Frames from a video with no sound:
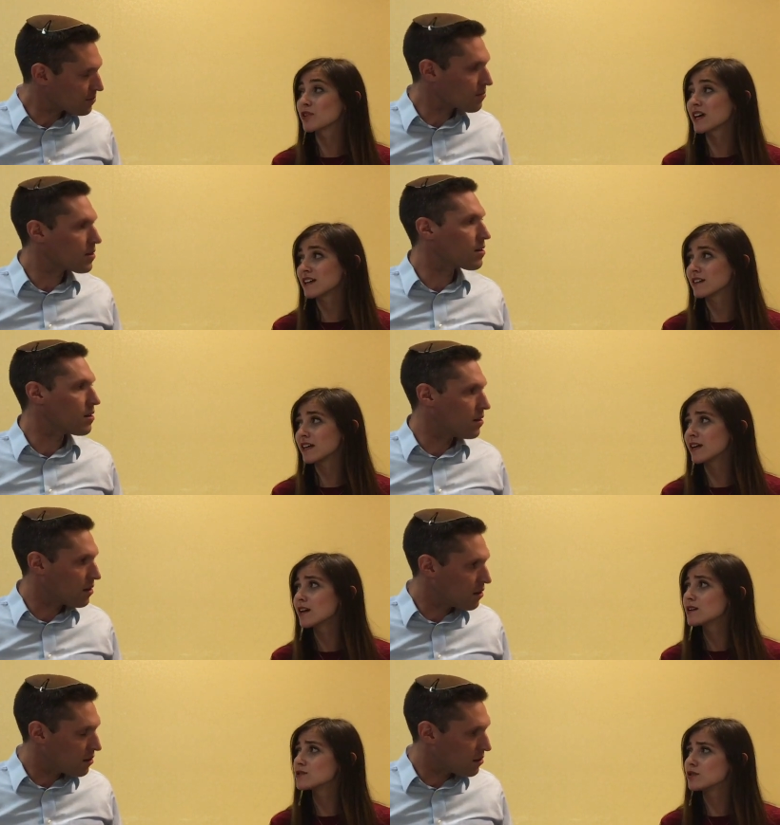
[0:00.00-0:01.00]
Speaker 1: more
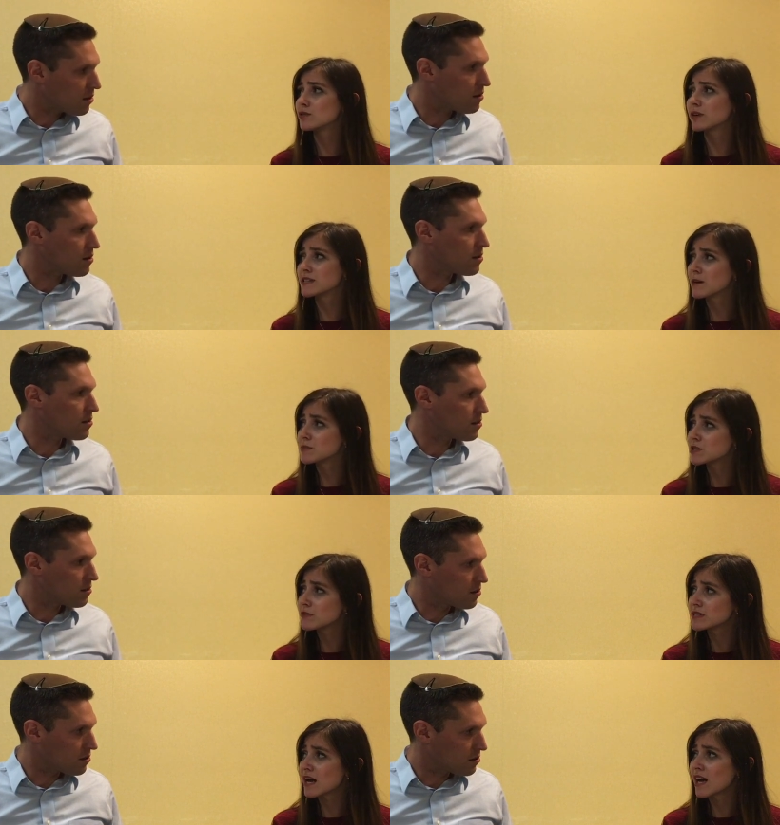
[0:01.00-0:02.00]
likely to attempt
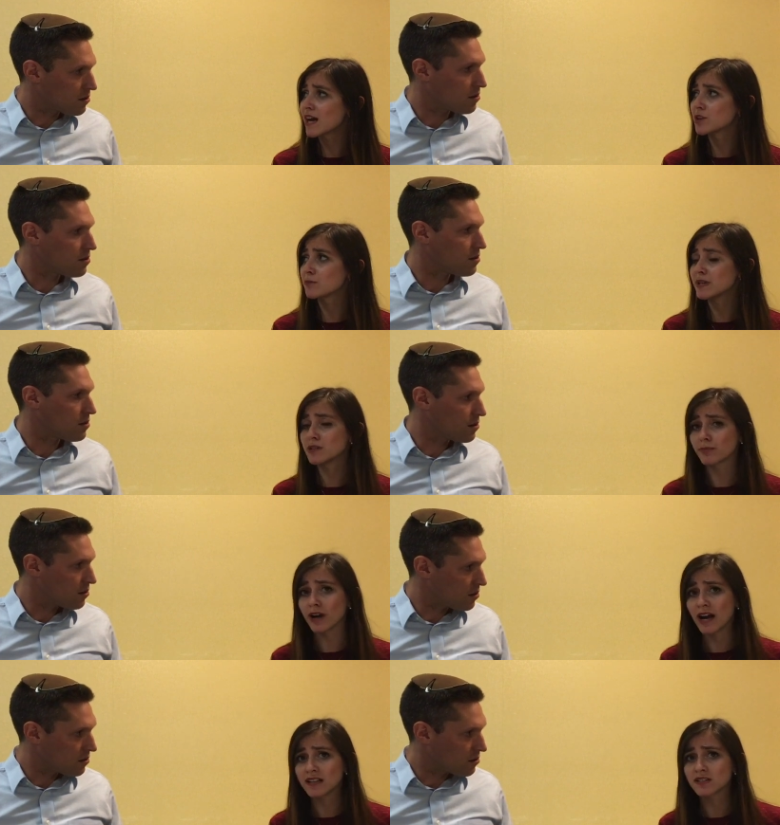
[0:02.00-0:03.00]
suicide or be
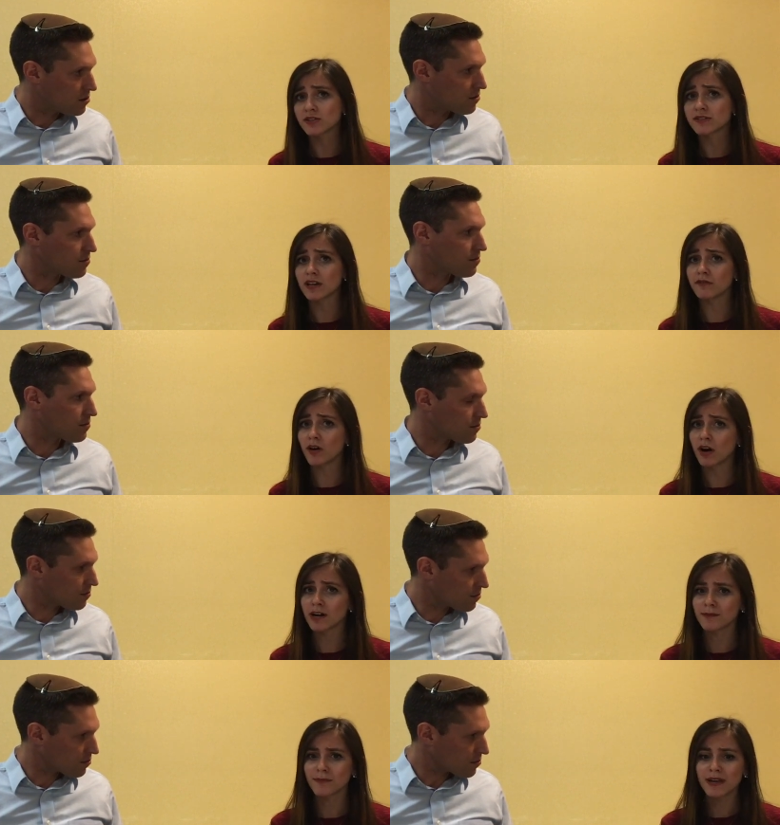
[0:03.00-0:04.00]
depressed or
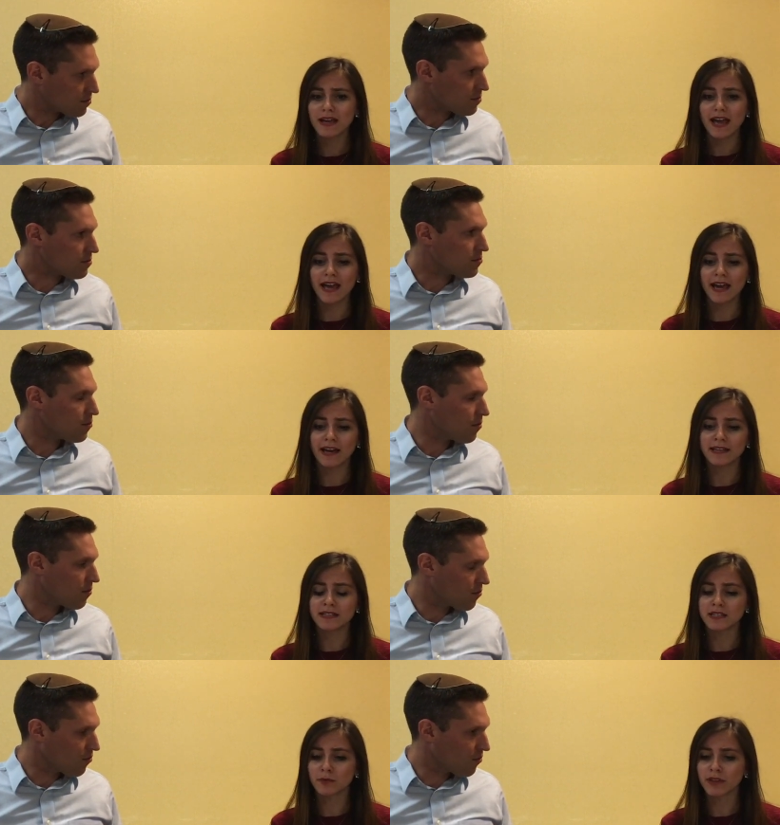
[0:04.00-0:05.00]
self-harm
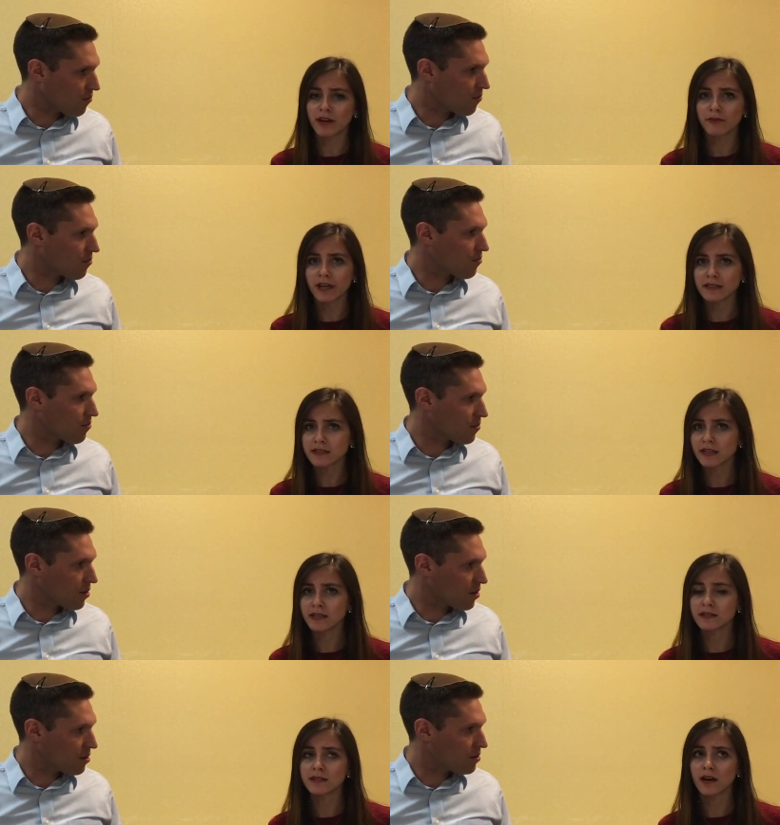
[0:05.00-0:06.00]
and with every
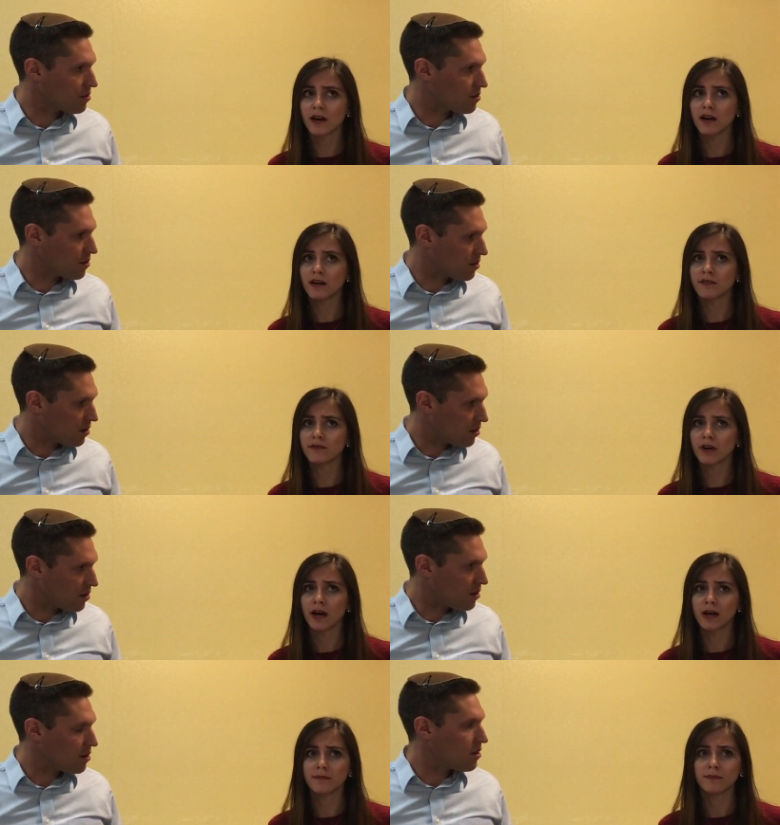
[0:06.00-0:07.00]
instance of
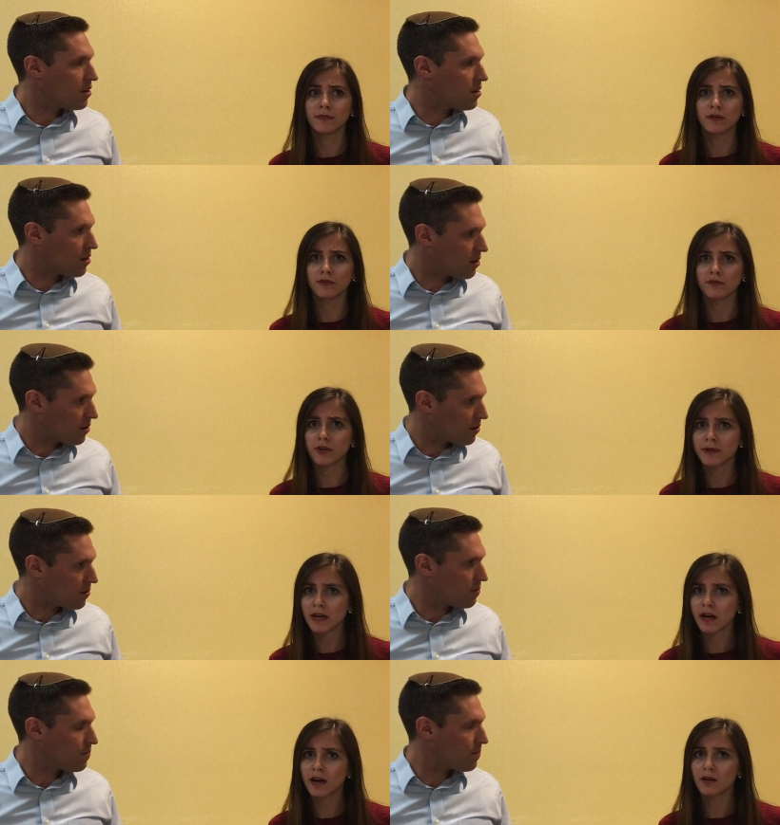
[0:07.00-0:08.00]
um,
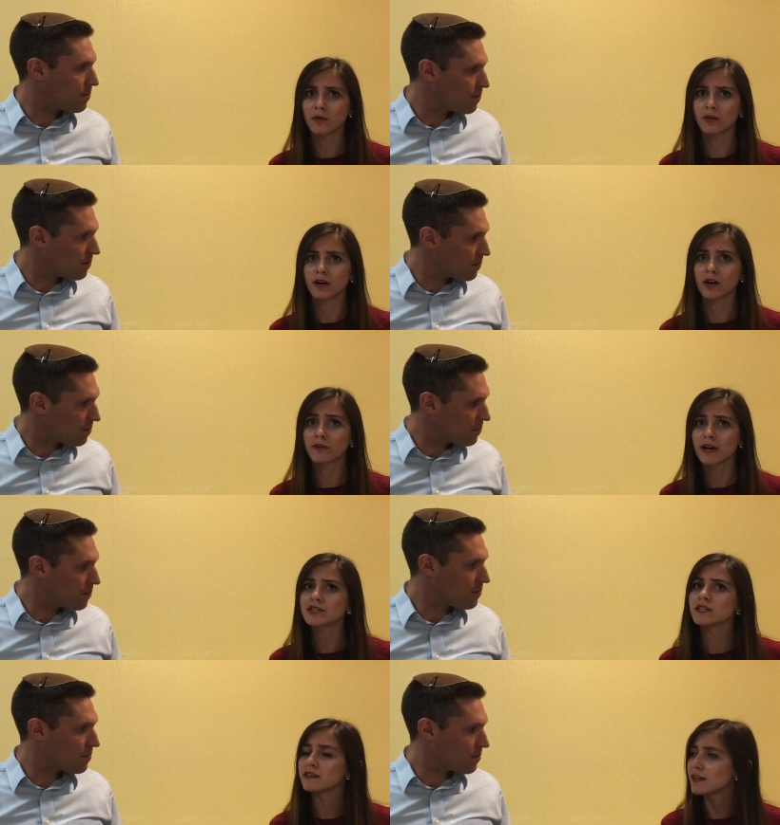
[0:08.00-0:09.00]
phobia or
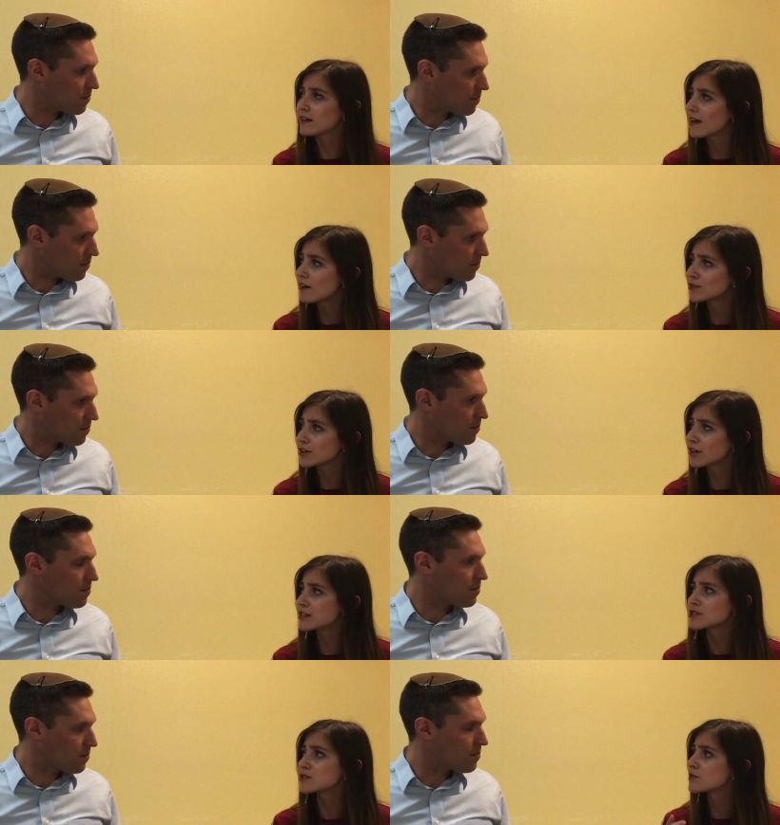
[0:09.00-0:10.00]
aggression that they encounter
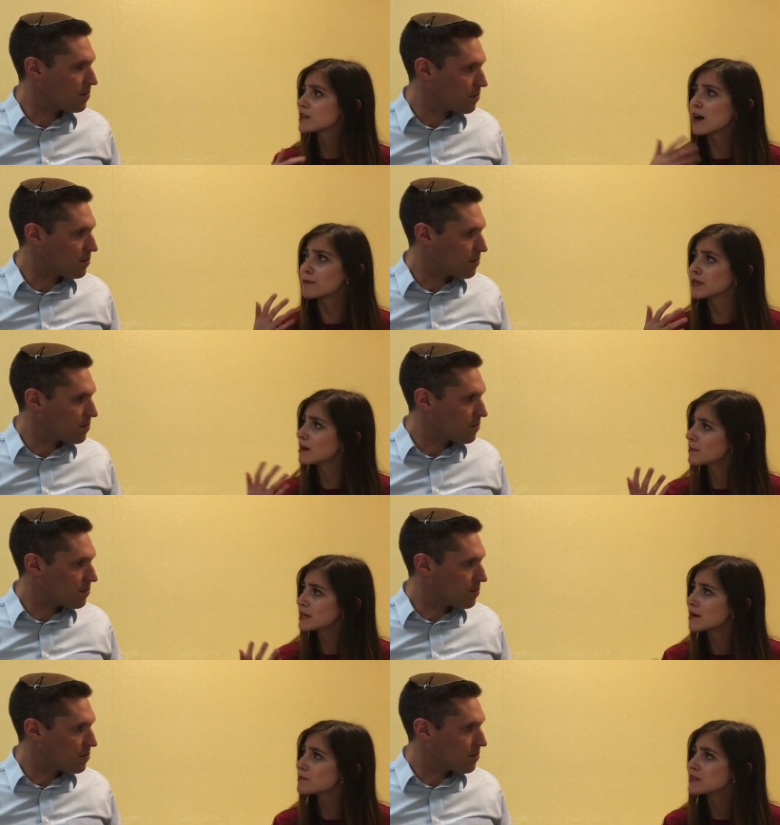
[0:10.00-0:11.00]
it just goes up and up
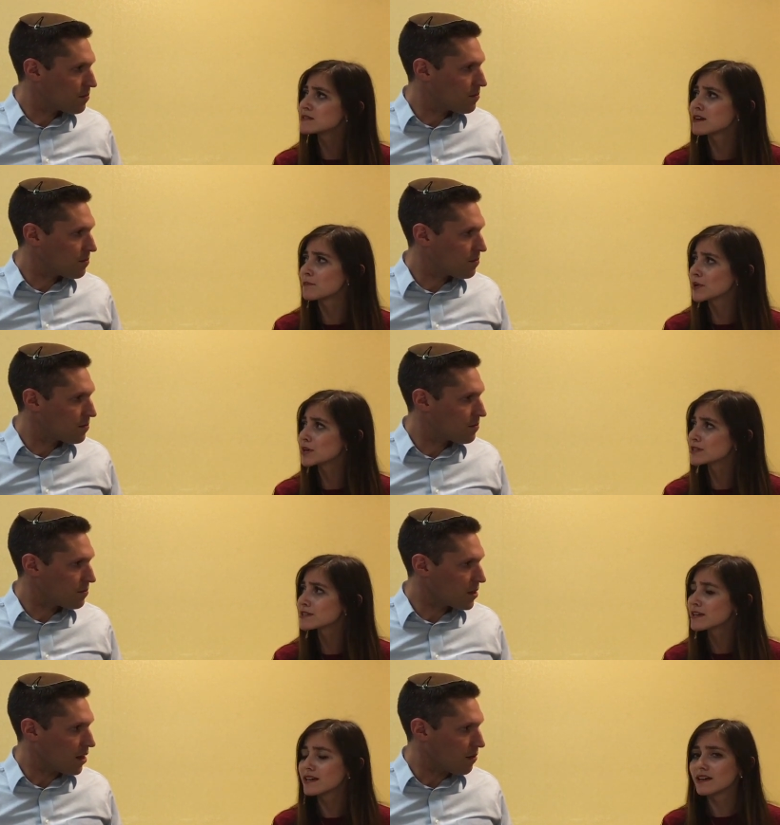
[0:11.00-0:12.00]
and up these
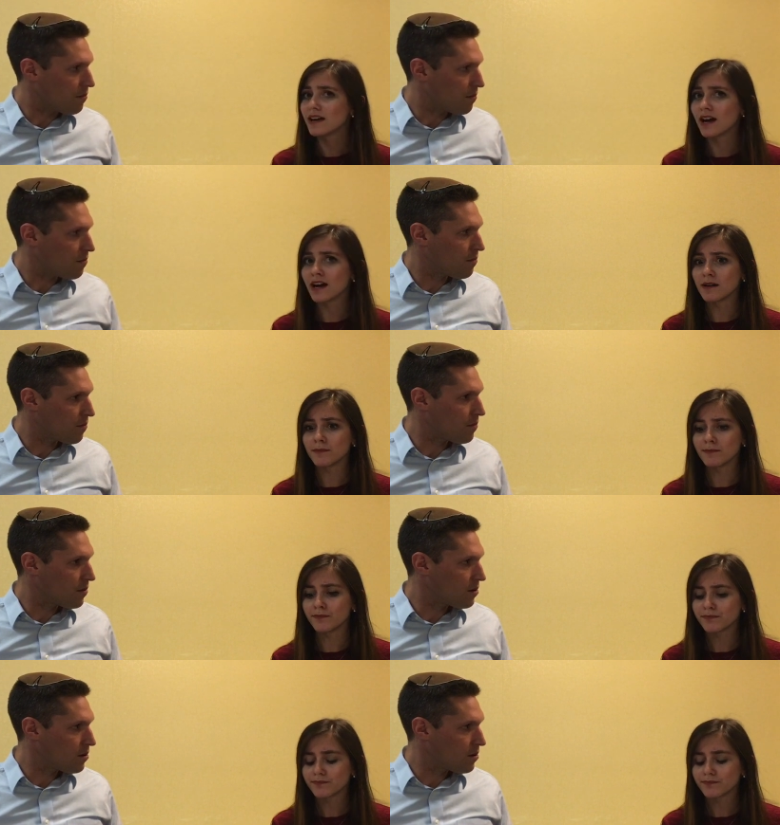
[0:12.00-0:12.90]
numbers um,